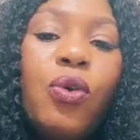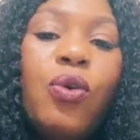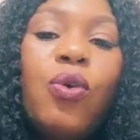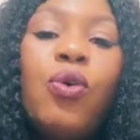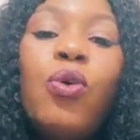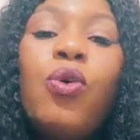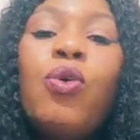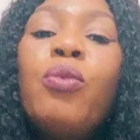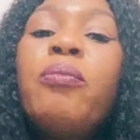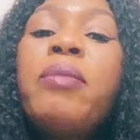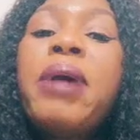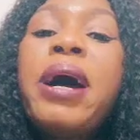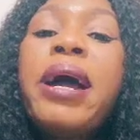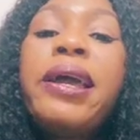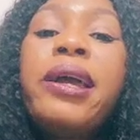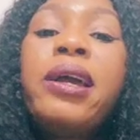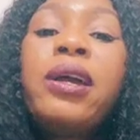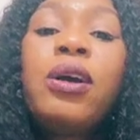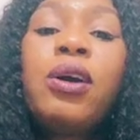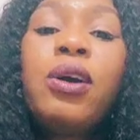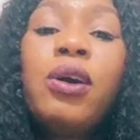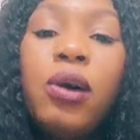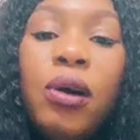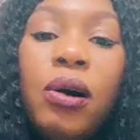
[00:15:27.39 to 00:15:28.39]
Oh my
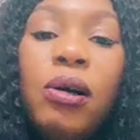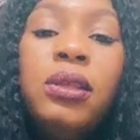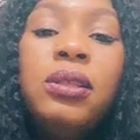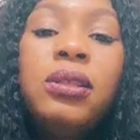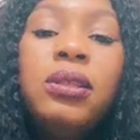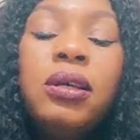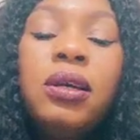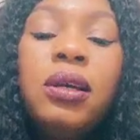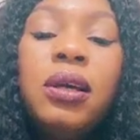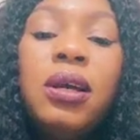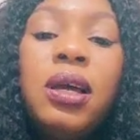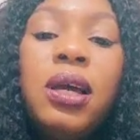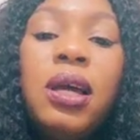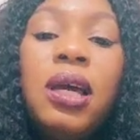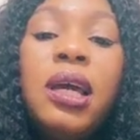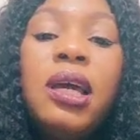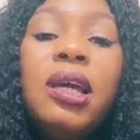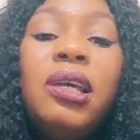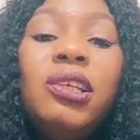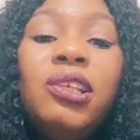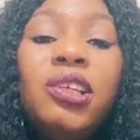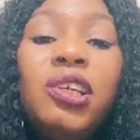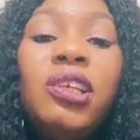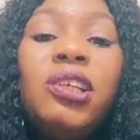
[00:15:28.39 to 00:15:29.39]
God,
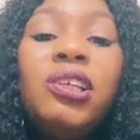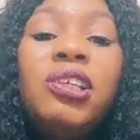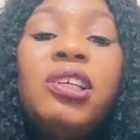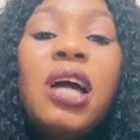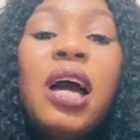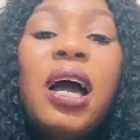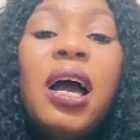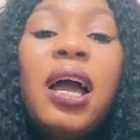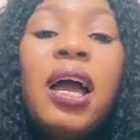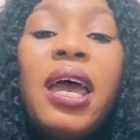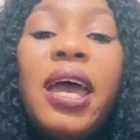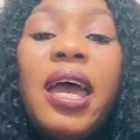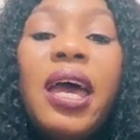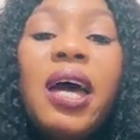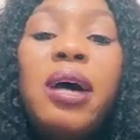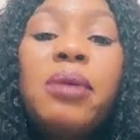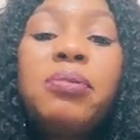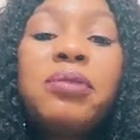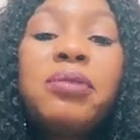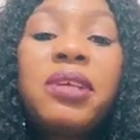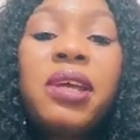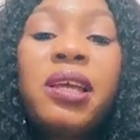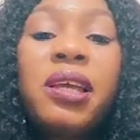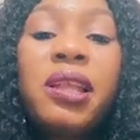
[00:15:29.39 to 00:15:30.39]
ginger
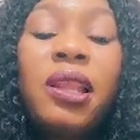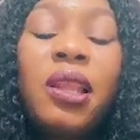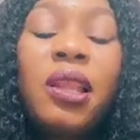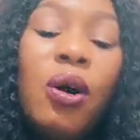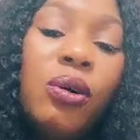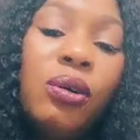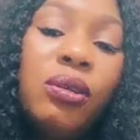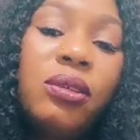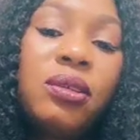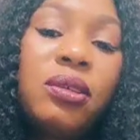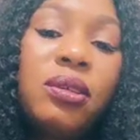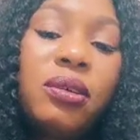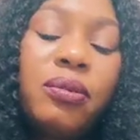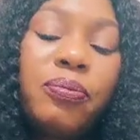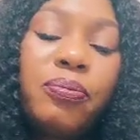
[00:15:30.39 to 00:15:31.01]
helps a lot.